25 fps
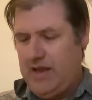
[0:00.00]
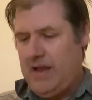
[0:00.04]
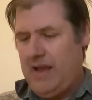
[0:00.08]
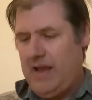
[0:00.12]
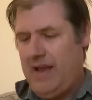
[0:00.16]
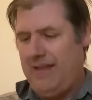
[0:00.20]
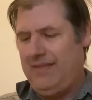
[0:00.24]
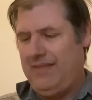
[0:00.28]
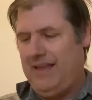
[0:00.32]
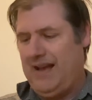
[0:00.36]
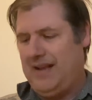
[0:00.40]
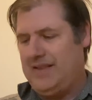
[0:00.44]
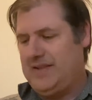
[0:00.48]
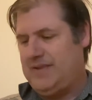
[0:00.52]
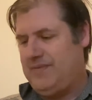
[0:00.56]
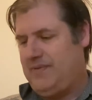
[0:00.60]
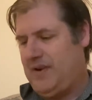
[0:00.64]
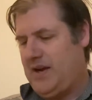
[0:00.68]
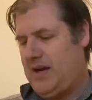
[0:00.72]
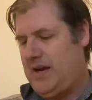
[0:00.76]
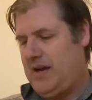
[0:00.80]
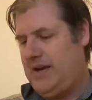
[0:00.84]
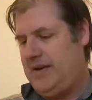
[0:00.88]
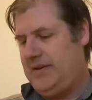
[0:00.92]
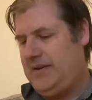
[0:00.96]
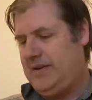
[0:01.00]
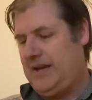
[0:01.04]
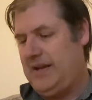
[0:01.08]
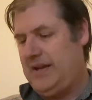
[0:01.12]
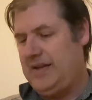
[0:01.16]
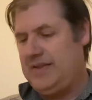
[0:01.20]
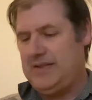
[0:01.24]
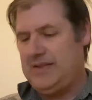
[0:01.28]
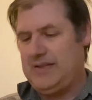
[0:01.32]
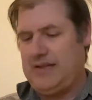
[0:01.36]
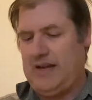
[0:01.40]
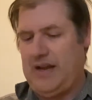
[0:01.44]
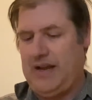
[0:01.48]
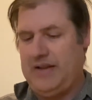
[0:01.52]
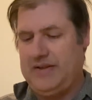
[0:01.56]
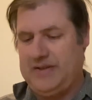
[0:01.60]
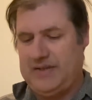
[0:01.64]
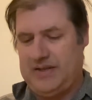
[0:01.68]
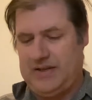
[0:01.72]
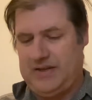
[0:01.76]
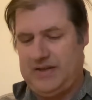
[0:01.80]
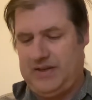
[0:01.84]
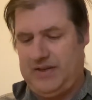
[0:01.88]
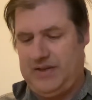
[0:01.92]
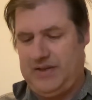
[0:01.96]
And that's fine. It's
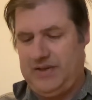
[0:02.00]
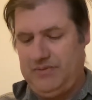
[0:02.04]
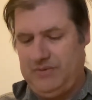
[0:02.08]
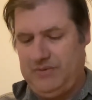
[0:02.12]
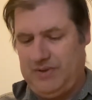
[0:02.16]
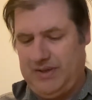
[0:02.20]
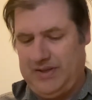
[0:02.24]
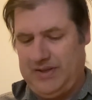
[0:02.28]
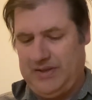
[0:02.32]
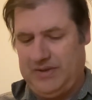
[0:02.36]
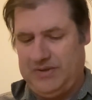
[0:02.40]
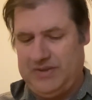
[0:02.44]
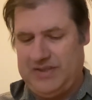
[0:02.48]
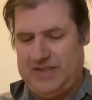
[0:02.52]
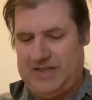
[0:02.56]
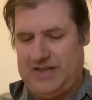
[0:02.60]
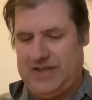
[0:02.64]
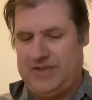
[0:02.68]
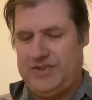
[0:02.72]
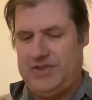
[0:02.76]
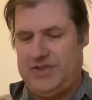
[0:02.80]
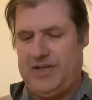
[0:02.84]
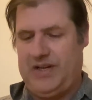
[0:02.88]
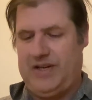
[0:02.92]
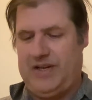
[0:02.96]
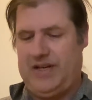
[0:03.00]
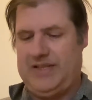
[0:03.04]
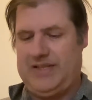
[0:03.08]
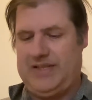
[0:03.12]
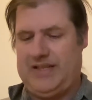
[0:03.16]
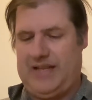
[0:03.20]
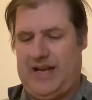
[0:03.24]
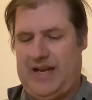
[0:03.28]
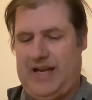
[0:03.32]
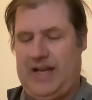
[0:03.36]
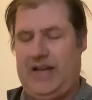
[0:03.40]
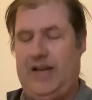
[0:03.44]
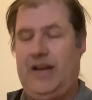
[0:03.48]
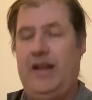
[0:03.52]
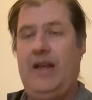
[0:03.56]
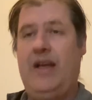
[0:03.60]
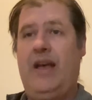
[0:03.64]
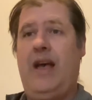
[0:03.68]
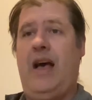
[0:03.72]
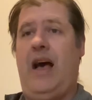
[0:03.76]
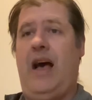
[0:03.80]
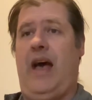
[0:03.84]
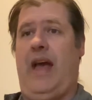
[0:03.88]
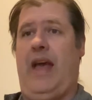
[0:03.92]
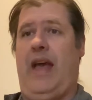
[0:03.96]
a cute little stationery set.
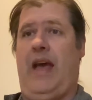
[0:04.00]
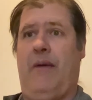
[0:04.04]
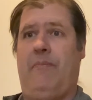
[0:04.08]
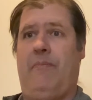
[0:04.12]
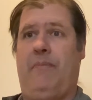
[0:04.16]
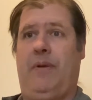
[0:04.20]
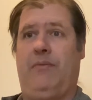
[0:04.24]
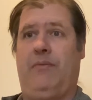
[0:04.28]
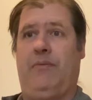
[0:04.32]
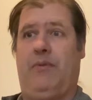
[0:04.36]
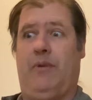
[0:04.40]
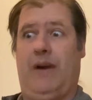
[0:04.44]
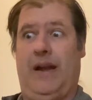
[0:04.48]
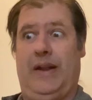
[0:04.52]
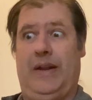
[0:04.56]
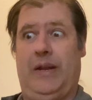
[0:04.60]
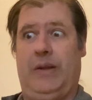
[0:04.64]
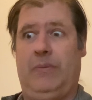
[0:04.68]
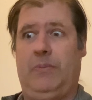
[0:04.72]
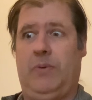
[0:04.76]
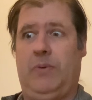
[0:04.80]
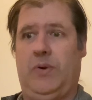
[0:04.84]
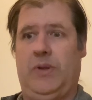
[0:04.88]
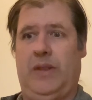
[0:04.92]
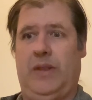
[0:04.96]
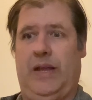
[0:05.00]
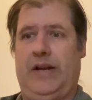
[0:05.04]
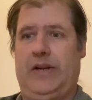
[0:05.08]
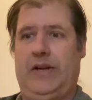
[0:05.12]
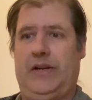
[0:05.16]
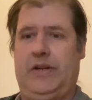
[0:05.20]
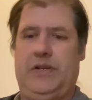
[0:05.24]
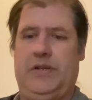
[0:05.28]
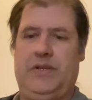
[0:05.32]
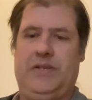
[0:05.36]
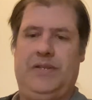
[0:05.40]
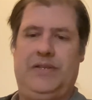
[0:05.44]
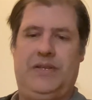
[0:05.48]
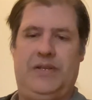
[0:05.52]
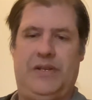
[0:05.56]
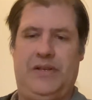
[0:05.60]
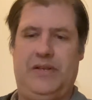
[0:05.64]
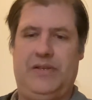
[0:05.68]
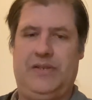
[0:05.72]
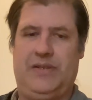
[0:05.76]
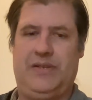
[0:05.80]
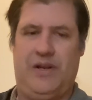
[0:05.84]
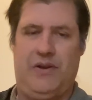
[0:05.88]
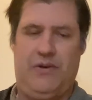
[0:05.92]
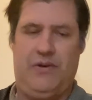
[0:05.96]
I have been writing more letters,
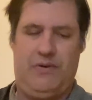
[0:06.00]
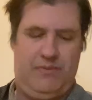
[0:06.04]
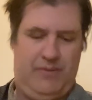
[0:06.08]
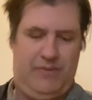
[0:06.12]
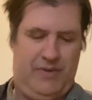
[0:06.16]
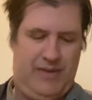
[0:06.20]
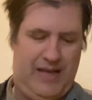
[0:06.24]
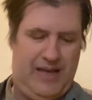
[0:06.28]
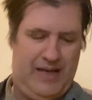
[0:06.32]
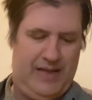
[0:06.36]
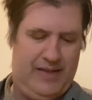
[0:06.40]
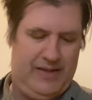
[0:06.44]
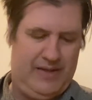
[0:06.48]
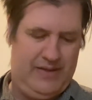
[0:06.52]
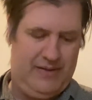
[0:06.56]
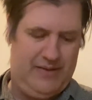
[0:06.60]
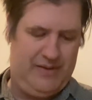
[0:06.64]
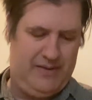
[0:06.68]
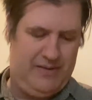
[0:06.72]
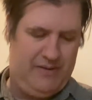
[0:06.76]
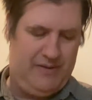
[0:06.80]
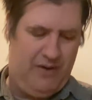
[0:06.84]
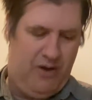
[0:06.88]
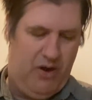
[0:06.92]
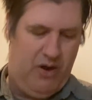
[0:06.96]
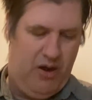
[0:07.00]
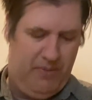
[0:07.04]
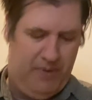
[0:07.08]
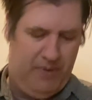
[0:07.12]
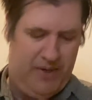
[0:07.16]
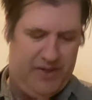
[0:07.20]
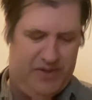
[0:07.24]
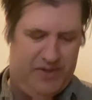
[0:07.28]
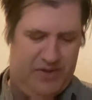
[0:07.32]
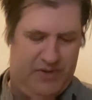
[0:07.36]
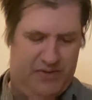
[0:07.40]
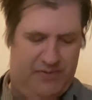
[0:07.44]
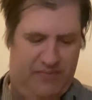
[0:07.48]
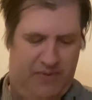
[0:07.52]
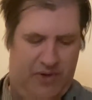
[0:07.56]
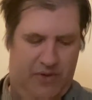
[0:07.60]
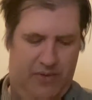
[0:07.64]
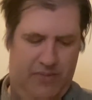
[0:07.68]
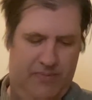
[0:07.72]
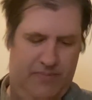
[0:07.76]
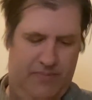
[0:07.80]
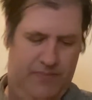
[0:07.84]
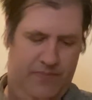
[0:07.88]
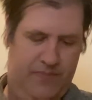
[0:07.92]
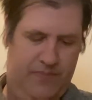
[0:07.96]
so that's always useful.
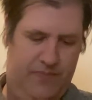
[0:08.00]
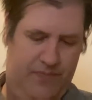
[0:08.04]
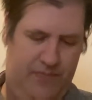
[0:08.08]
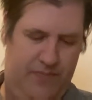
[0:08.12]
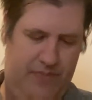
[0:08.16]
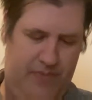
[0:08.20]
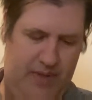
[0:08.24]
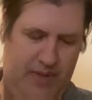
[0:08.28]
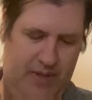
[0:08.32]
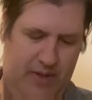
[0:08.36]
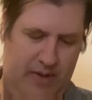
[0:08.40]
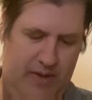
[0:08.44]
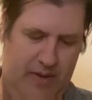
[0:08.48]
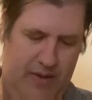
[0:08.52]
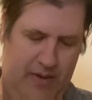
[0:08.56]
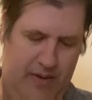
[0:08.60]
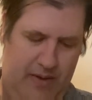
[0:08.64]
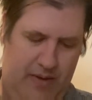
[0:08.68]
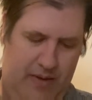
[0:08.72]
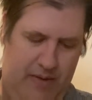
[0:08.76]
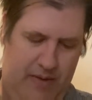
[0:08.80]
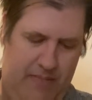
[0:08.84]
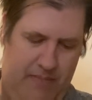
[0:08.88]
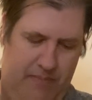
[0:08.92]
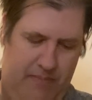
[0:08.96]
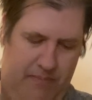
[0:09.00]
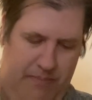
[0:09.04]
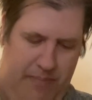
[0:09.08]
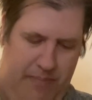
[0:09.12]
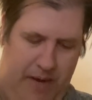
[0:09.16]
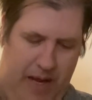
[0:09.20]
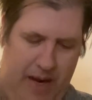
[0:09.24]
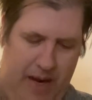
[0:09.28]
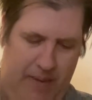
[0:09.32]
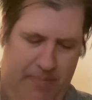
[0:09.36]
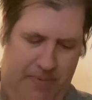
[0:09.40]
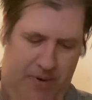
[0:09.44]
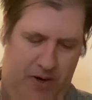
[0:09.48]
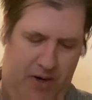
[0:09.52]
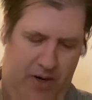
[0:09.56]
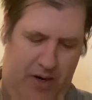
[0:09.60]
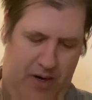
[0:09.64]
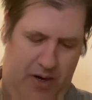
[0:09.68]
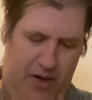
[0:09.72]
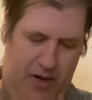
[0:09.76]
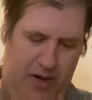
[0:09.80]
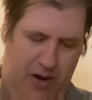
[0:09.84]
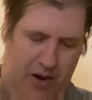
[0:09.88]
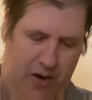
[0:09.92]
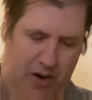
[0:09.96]

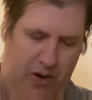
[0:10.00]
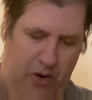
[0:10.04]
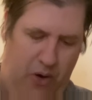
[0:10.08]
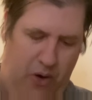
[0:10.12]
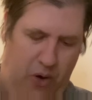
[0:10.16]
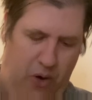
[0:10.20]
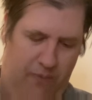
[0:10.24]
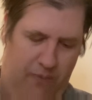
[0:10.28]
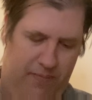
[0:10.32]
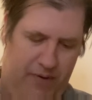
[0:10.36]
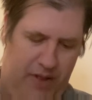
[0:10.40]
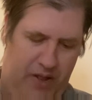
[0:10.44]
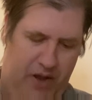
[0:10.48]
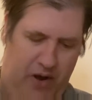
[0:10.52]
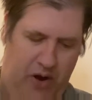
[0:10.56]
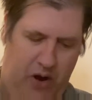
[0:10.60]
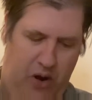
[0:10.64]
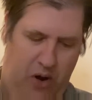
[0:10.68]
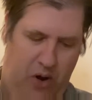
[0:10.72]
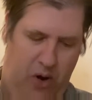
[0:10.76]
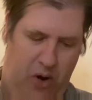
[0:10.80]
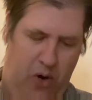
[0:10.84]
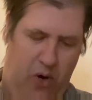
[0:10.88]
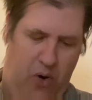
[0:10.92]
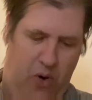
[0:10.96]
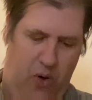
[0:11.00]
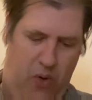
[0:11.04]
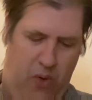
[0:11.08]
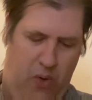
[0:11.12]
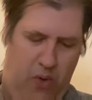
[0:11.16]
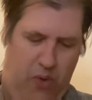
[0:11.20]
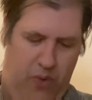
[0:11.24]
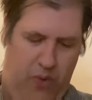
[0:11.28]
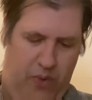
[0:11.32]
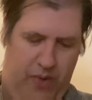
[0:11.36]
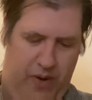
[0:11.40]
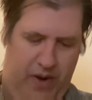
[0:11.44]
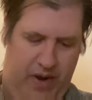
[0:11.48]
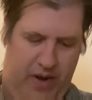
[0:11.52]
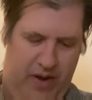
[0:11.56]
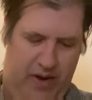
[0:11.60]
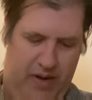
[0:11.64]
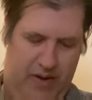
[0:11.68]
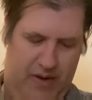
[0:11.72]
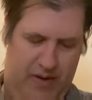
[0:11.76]
Paper overload.